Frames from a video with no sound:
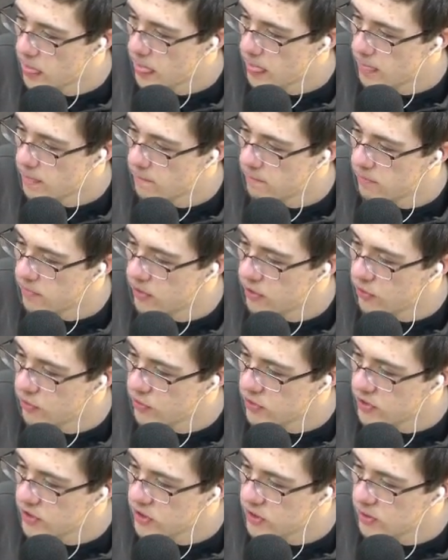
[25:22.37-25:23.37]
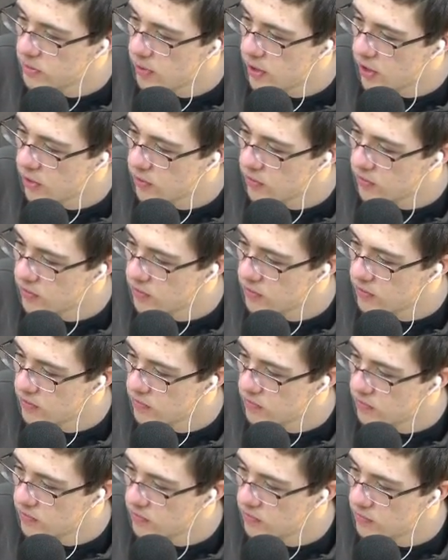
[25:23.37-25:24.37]
But it only did about
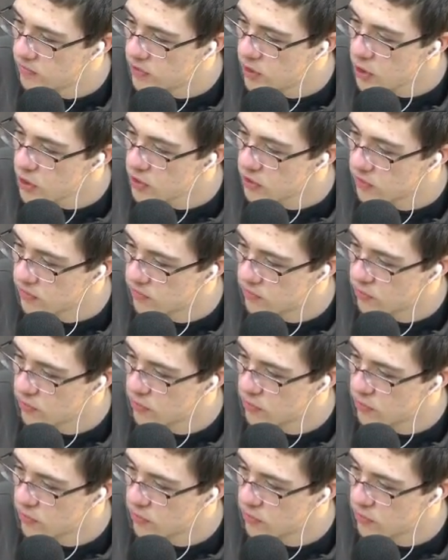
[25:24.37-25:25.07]
nothing for the